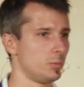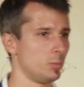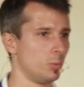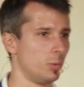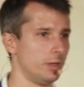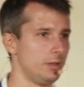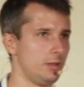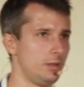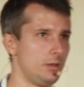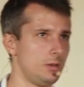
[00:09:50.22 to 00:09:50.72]

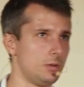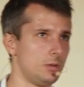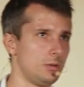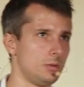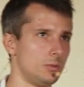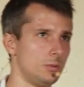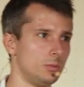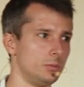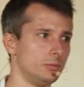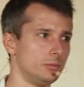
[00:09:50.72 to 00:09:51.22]
When
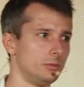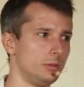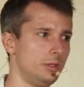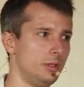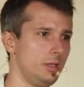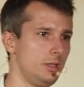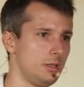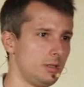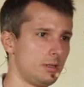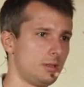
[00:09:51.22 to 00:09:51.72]
you
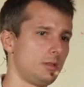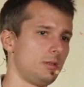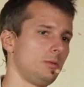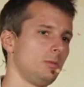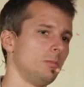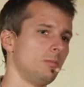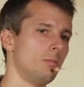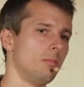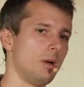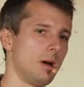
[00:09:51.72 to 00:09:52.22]
need
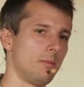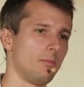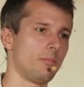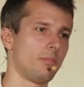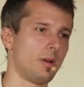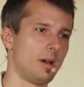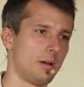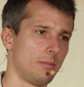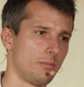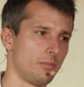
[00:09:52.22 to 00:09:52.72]
to
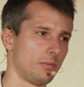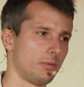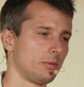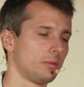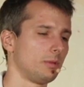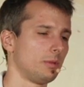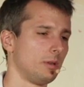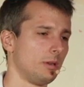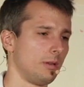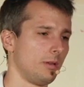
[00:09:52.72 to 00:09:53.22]
bump up
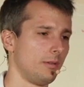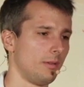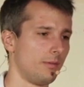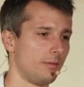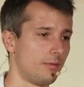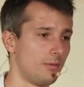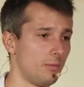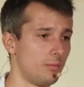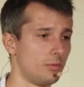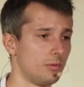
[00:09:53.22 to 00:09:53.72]
uh, the
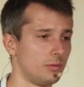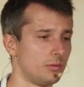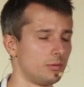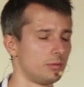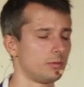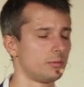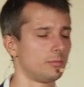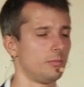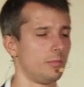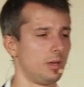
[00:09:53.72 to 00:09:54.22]

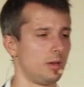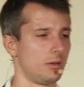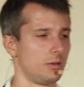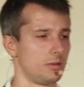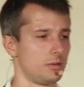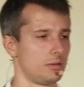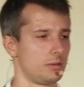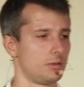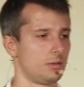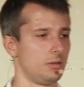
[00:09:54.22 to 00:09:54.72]
throughput,
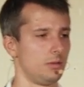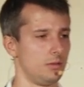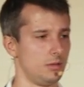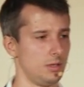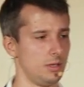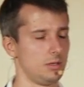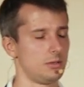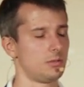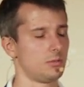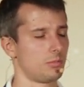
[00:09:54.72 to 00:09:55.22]
because you
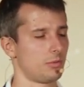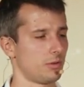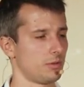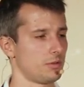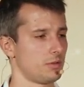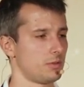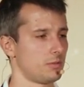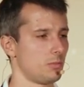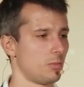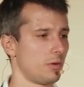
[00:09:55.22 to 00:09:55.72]
need to
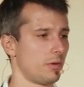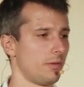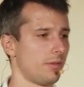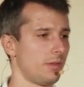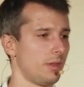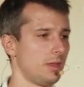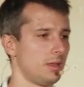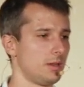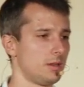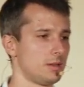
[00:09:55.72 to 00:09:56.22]
process more
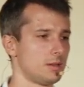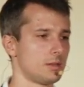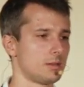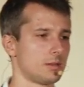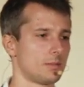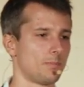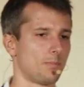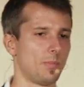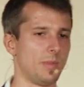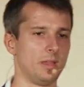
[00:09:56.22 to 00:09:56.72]

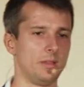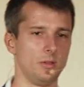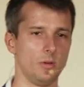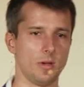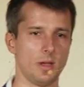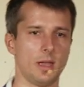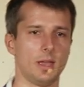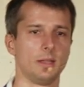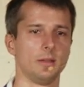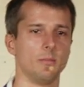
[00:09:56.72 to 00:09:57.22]
things, and you
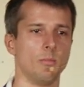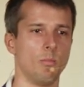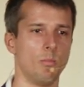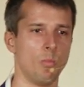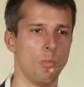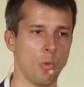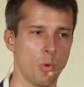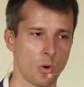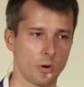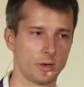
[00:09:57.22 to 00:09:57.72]
add
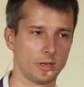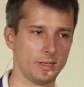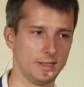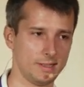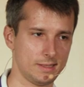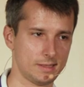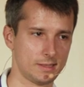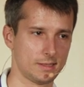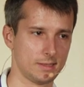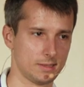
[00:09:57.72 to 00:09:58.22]
more
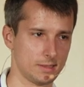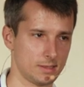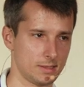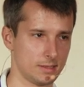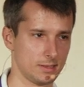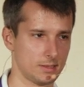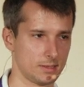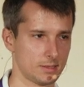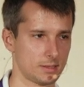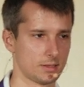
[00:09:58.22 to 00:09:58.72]

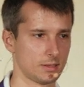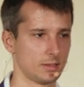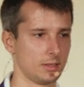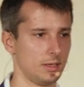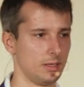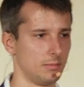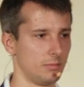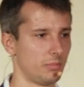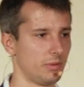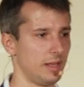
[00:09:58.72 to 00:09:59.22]
instances
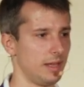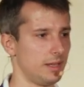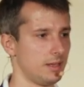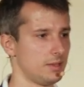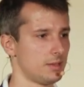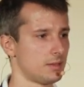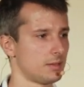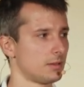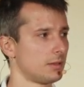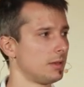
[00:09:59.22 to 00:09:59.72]
in
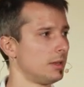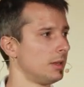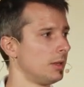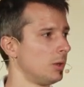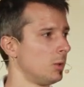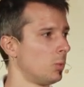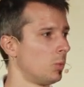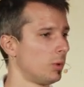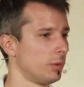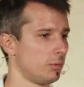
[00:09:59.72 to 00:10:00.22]
place,
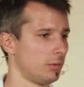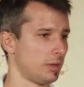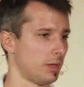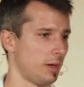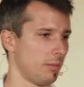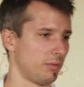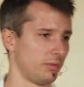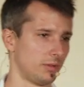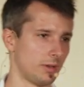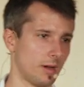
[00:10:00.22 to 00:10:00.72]
what will
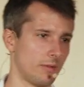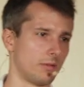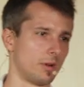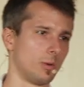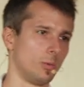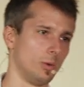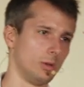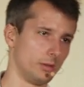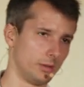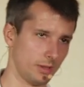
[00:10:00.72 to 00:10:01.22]
happen?
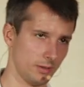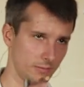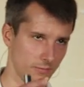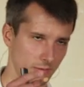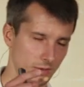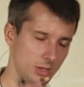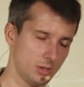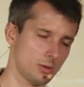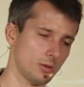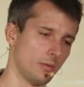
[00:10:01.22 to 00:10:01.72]
Kafka will give
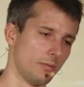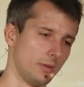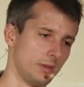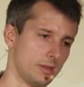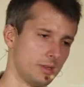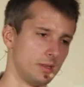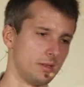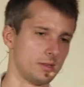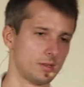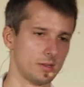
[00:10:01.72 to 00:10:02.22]
each of
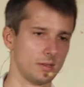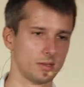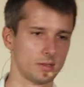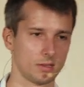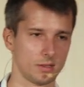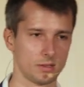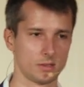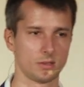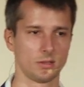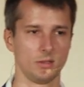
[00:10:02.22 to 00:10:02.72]
these
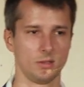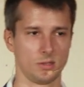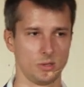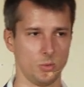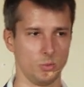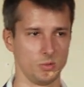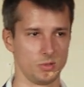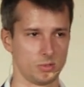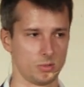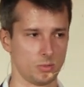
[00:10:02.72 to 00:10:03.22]
instances its own